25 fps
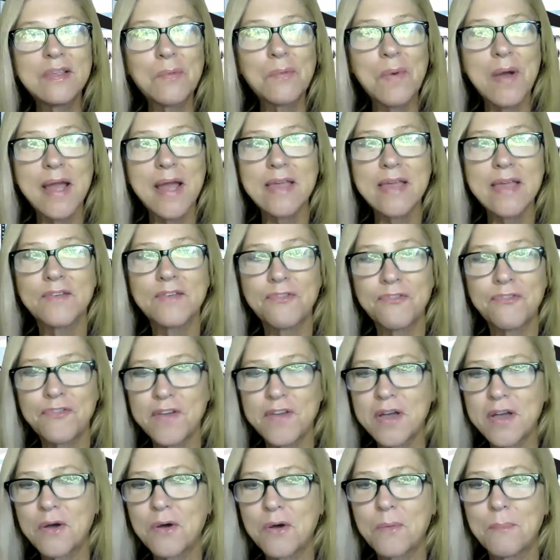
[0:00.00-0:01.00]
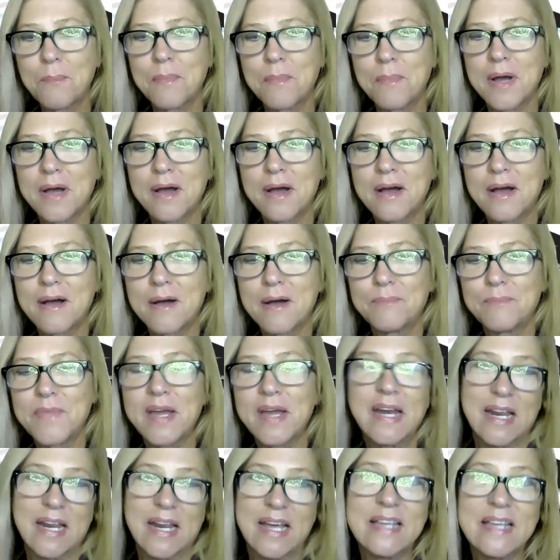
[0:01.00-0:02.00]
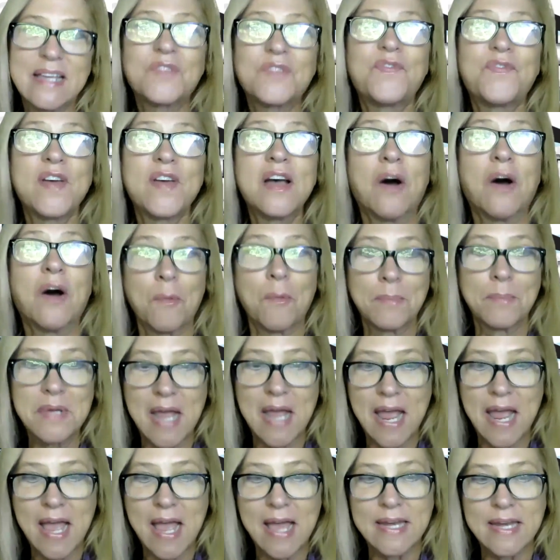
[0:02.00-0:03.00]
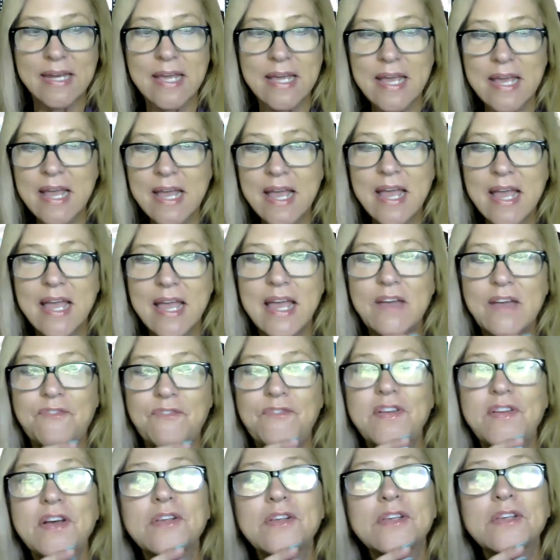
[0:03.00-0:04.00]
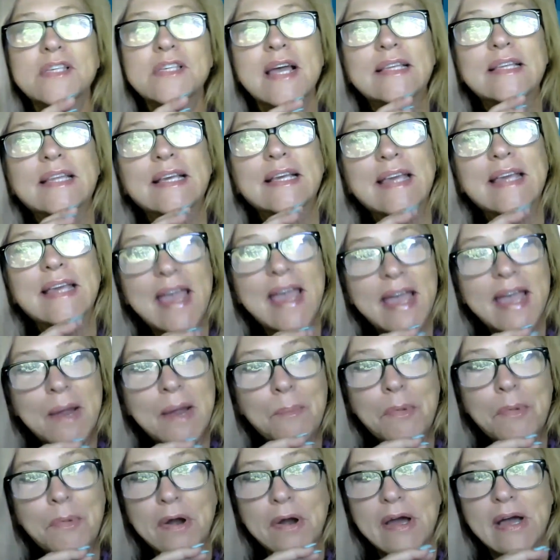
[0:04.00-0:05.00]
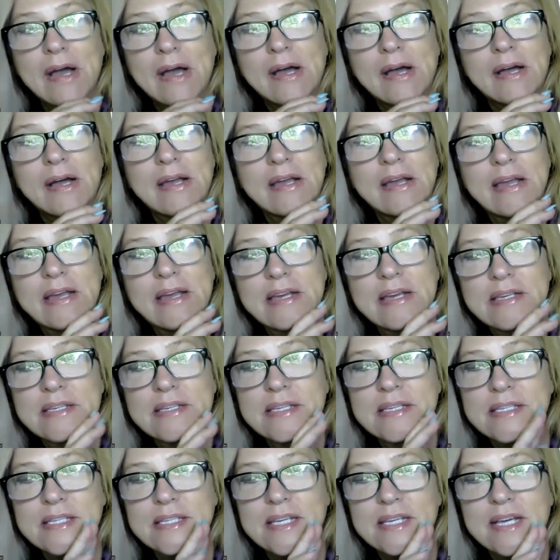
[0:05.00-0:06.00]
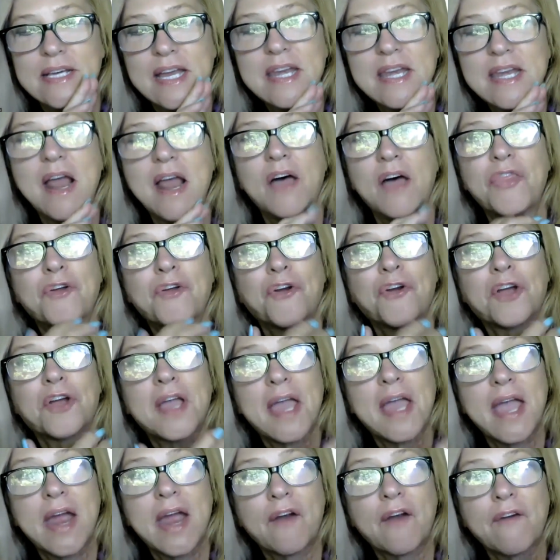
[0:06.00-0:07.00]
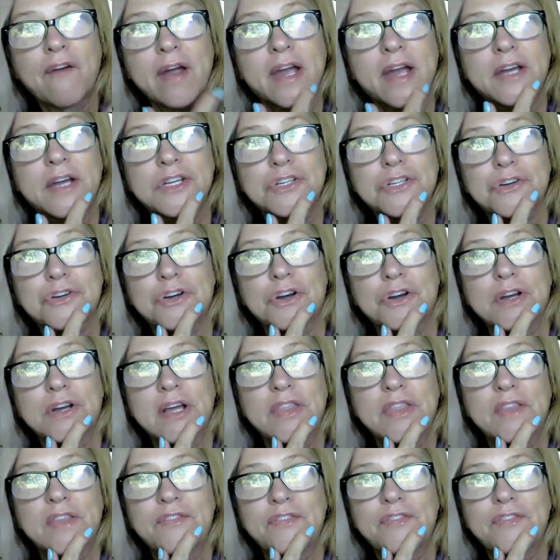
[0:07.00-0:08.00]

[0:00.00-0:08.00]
the way the film that it is filmed, and it feels like the camera is another character in the